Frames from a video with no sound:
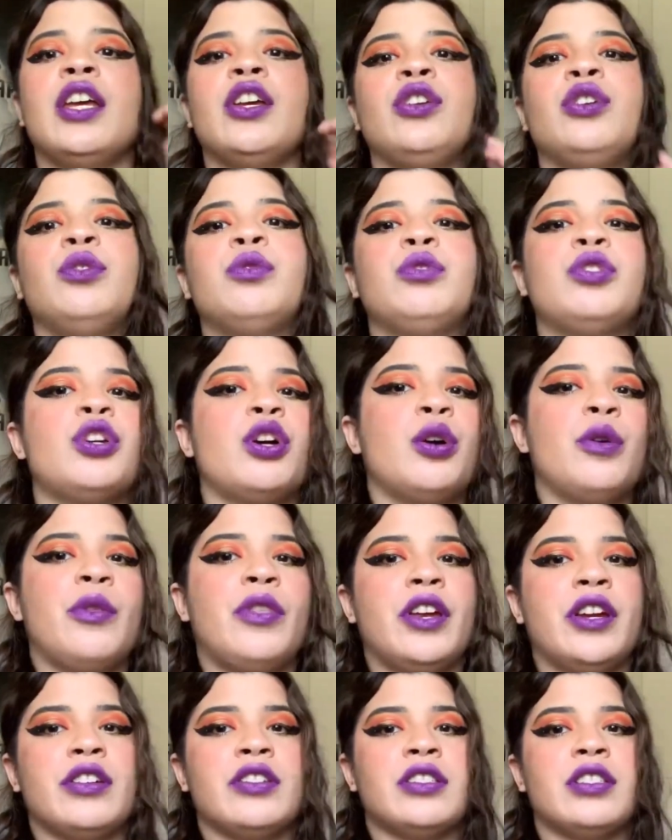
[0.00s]
You'd go,
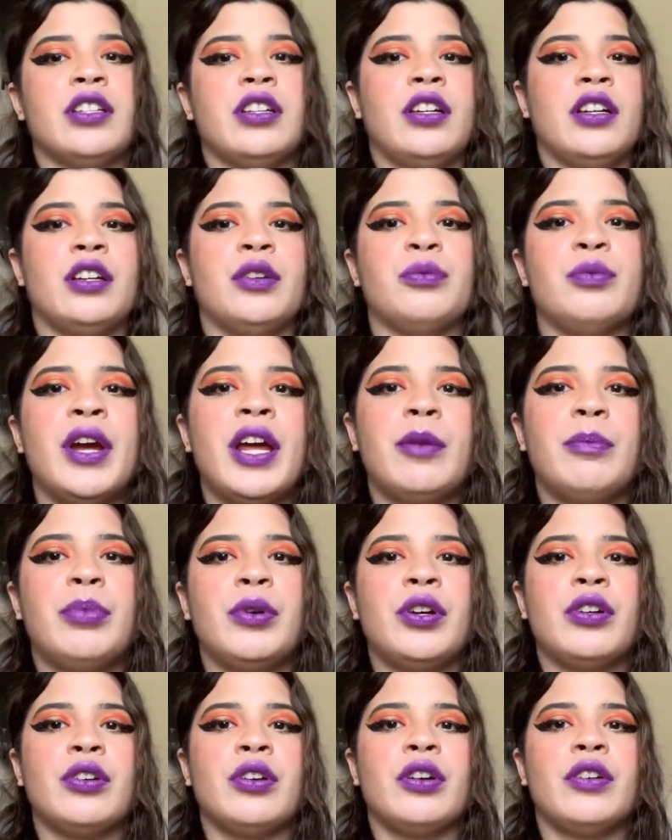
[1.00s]
there's a red
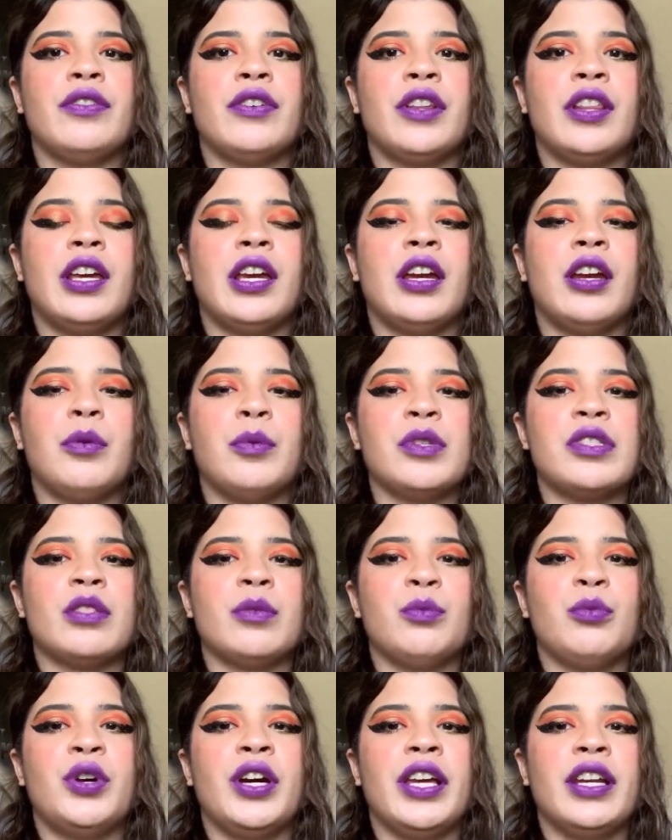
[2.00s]
book over there with
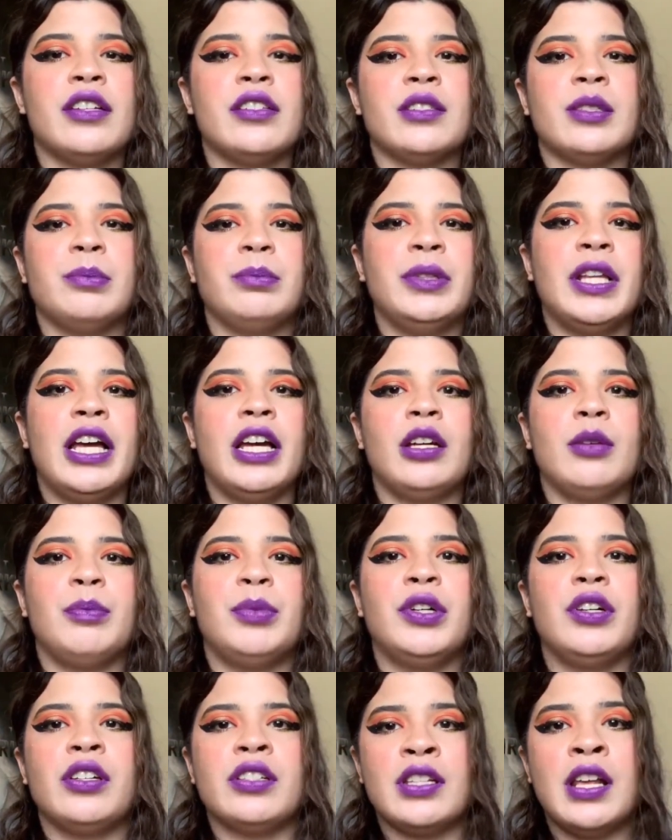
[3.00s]
some white and some black
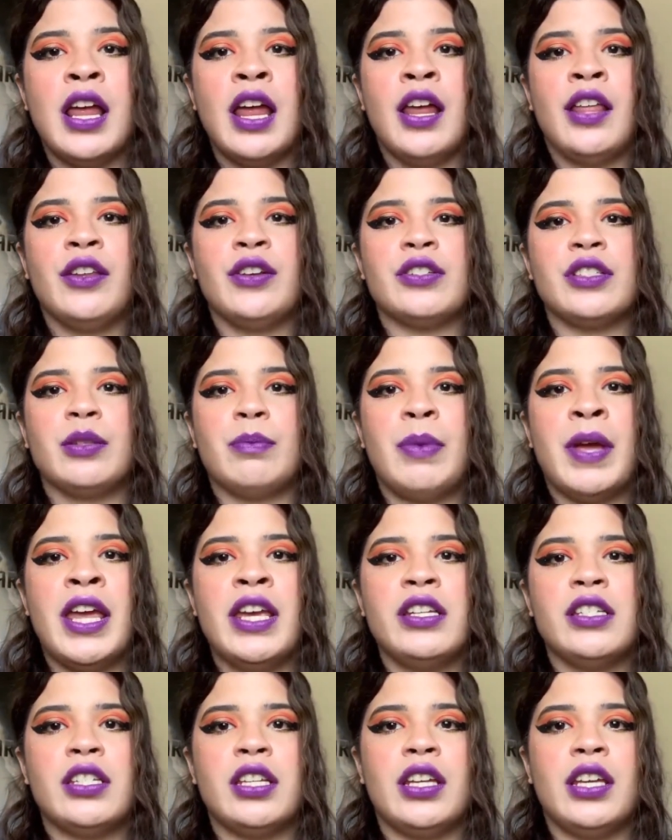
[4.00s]
books. There's a
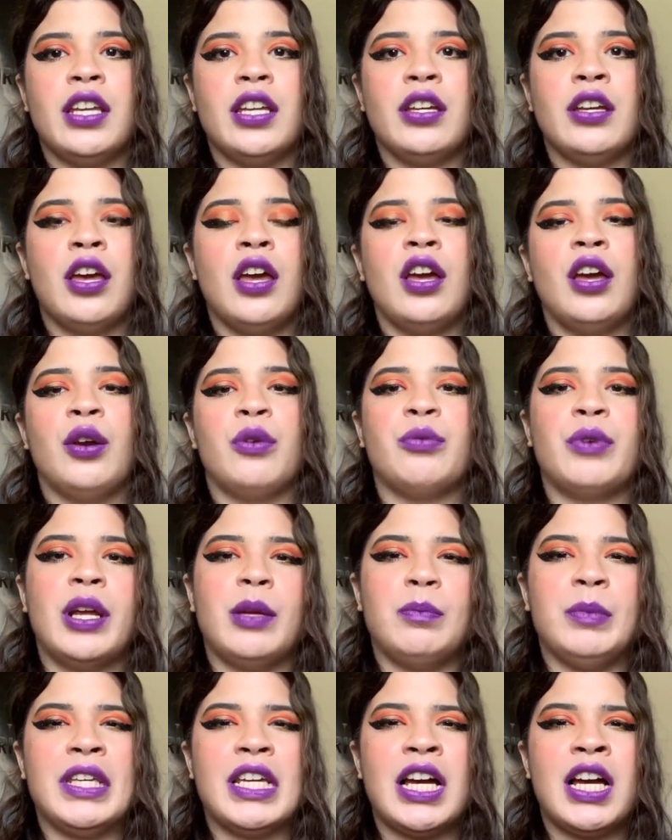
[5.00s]
painting
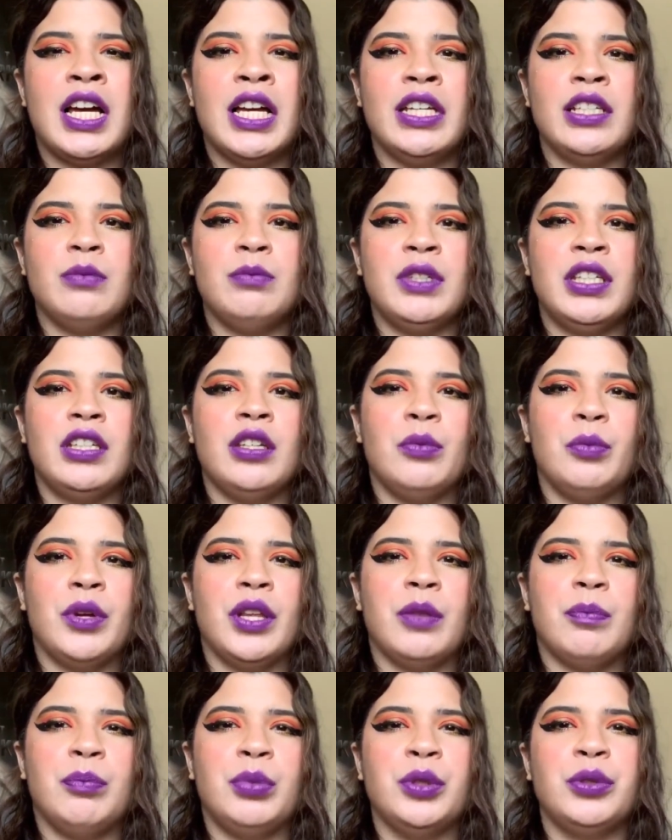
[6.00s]
right behind me
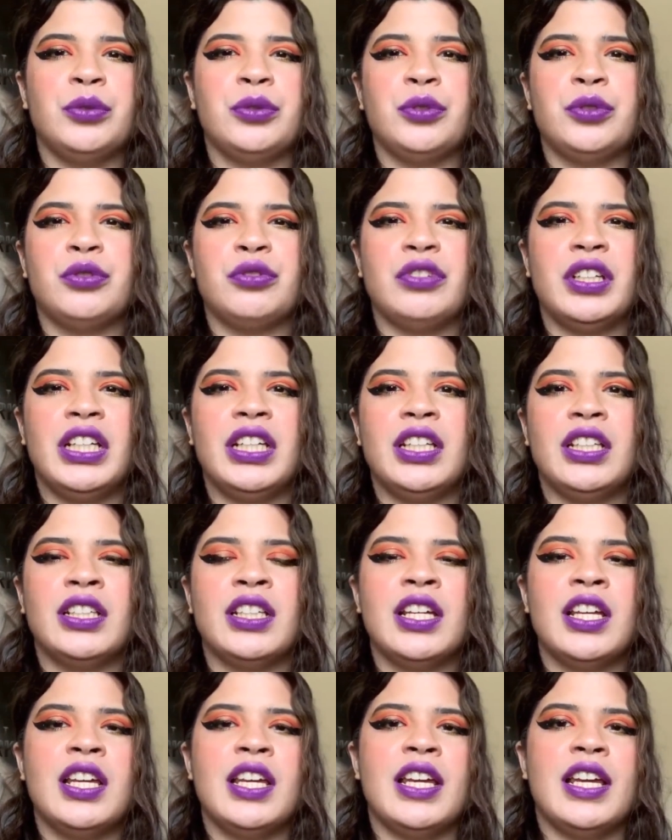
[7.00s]
with blue,
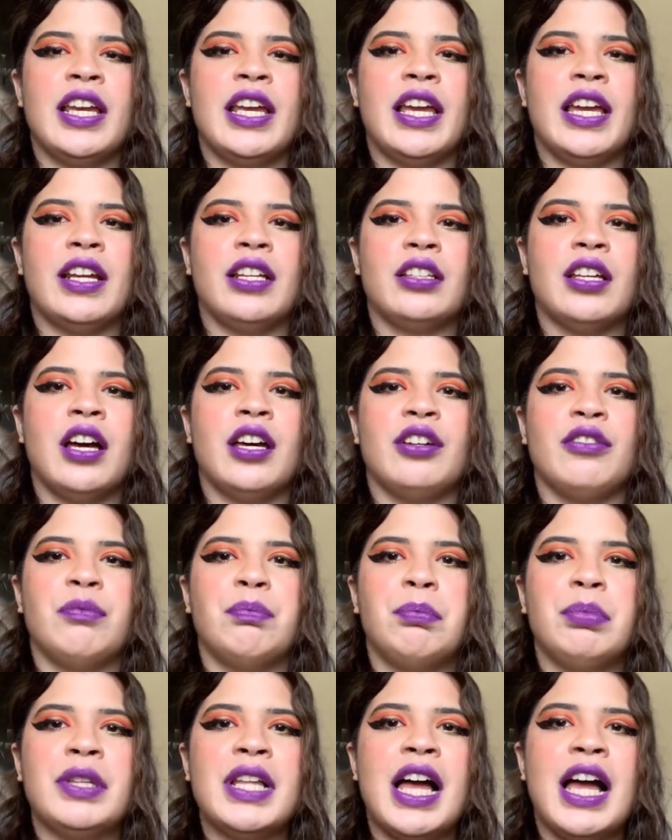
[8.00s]
green, and a lot
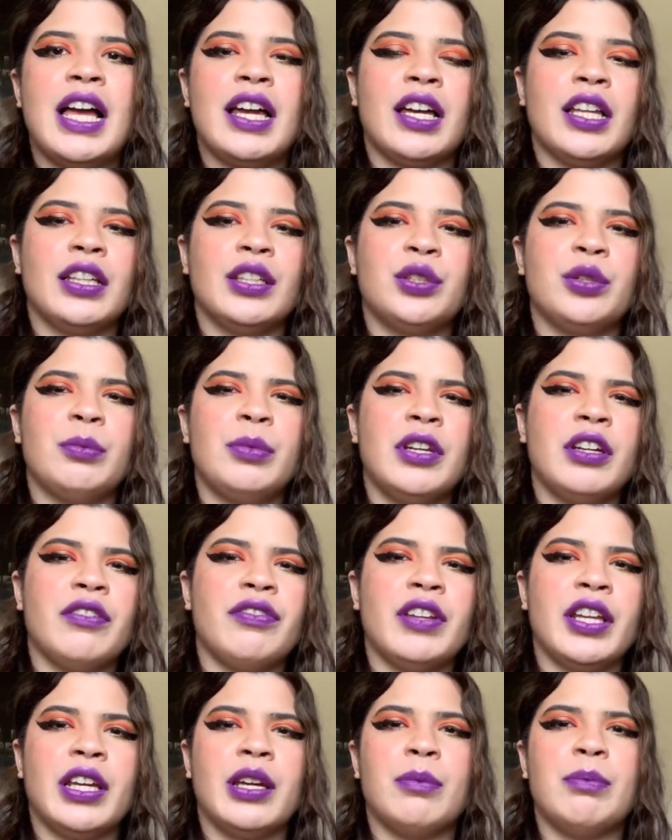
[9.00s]
of black, a little bit of
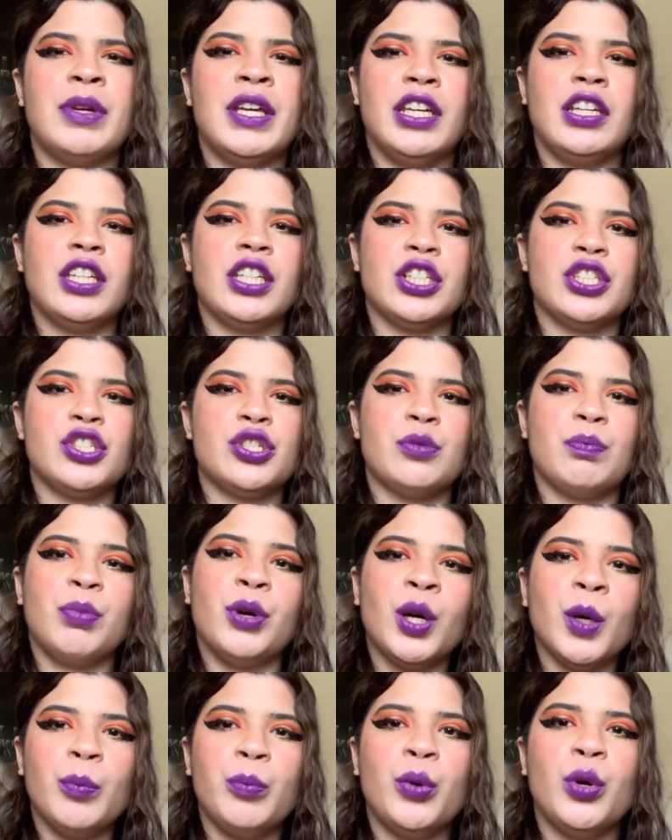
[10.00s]
like a pinkish
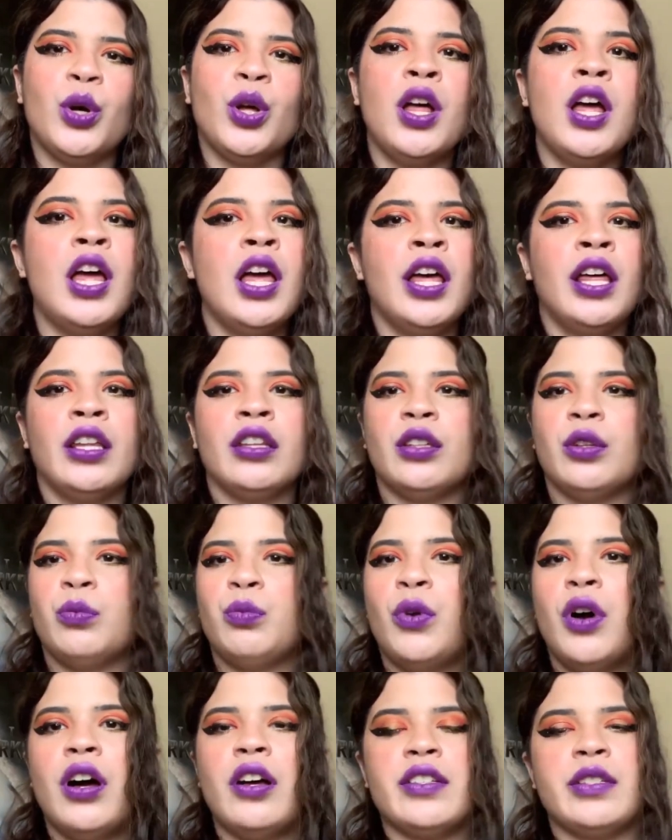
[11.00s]
purple. The
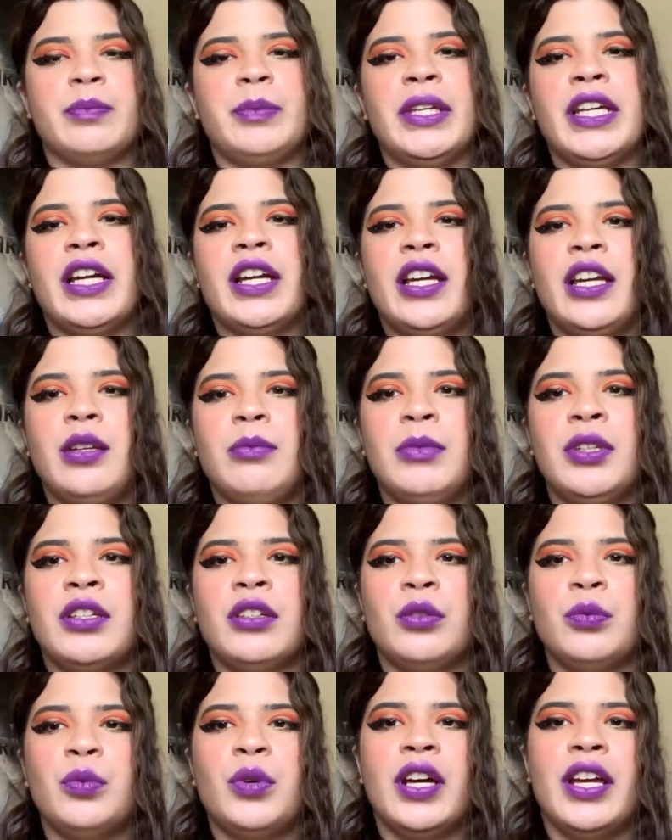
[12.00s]
walls behind me
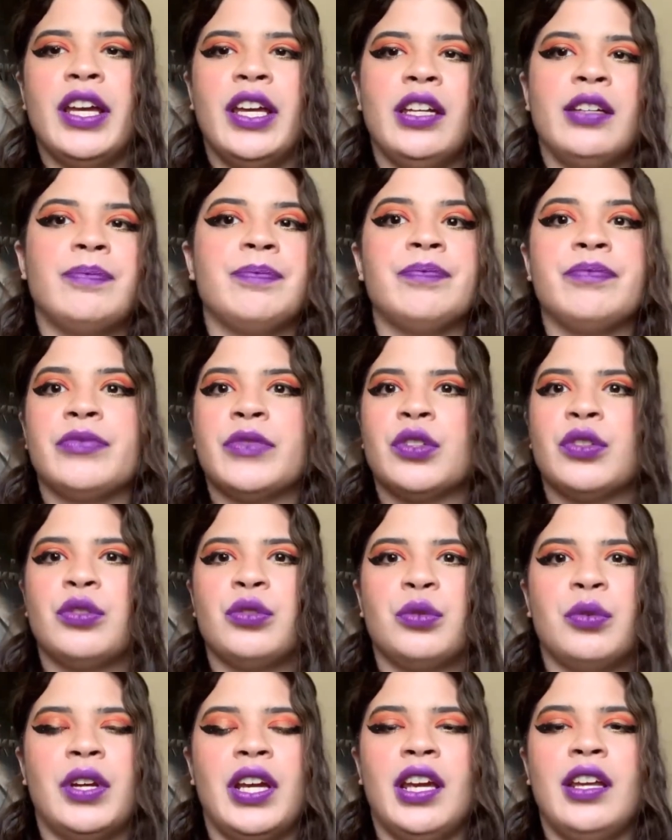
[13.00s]
are white.
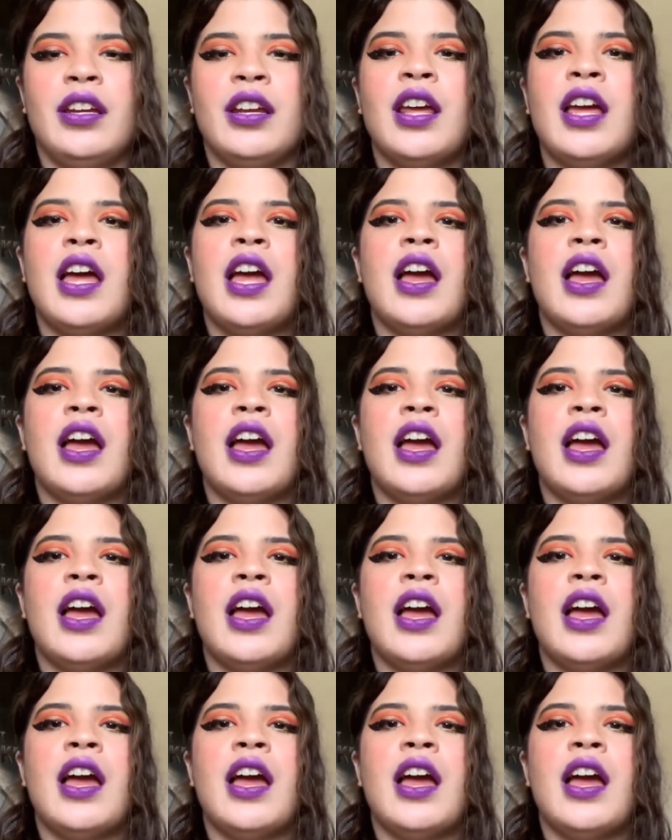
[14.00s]
Great.